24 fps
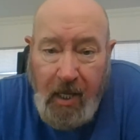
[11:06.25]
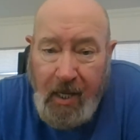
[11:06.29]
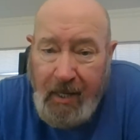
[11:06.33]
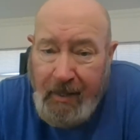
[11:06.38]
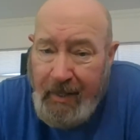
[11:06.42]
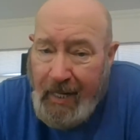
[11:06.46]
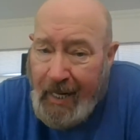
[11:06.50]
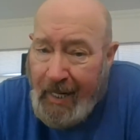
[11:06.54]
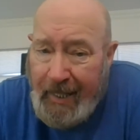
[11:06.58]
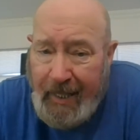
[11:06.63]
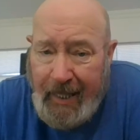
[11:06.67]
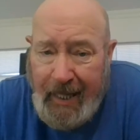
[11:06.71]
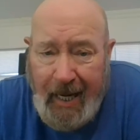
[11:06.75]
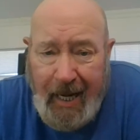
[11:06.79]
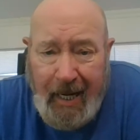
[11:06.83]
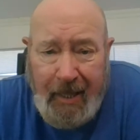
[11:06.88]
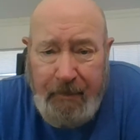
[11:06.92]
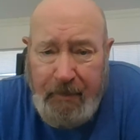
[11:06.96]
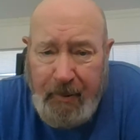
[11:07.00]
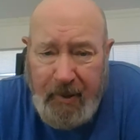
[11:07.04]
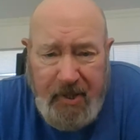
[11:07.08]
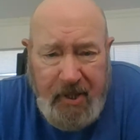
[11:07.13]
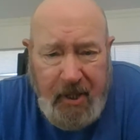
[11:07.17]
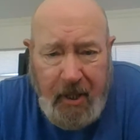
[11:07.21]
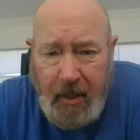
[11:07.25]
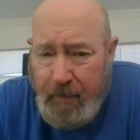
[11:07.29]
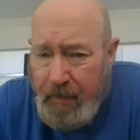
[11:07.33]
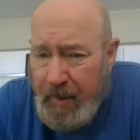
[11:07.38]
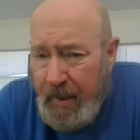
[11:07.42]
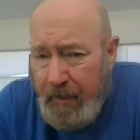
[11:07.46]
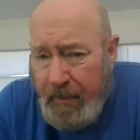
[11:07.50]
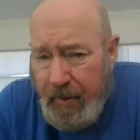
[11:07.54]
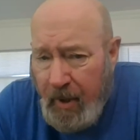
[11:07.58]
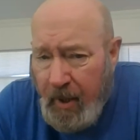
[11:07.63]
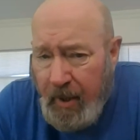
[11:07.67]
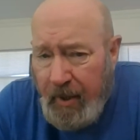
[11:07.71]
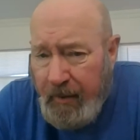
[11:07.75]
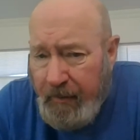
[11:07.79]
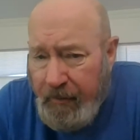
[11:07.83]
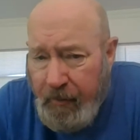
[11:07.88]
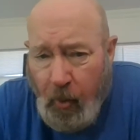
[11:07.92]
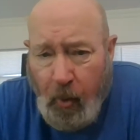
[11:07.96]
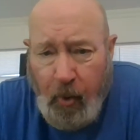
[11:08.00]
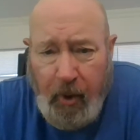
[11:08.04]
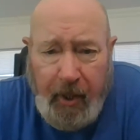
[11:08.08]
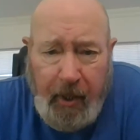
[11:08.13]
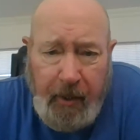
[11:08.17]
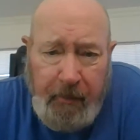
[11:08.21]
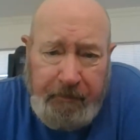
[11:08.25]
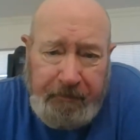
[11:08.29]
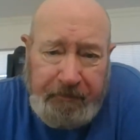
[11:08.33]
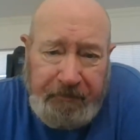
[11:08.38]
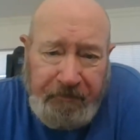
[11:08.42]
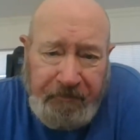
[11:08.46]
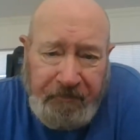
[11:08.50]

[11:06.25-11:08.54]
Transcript: 99% of people under 40,